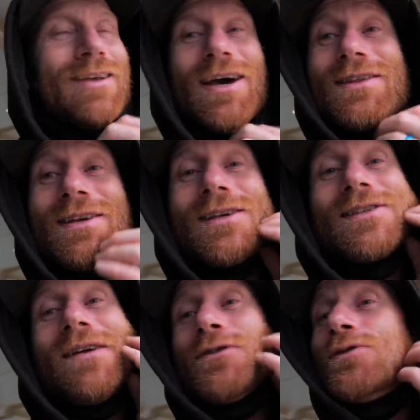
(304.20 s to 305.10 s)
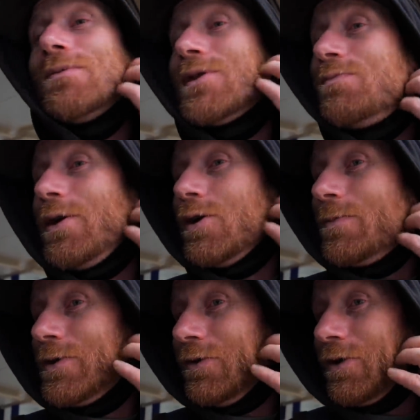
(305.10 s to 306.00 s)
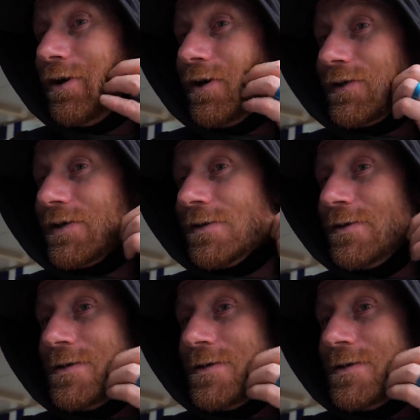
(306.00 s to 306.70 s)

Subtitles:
I think it's time to trim this beard, to be totally honest.